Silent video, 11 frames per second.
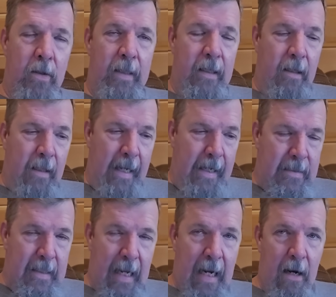In the last
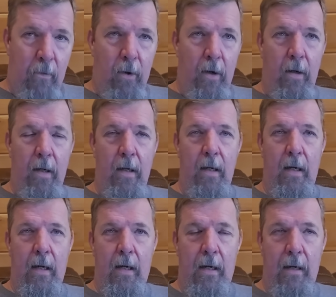hour,
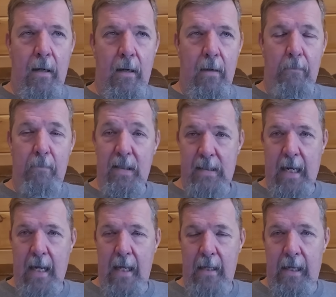uh,
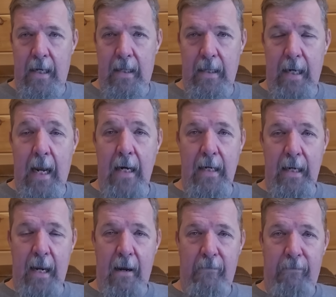Mossad and the
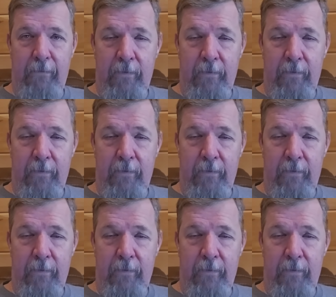IDF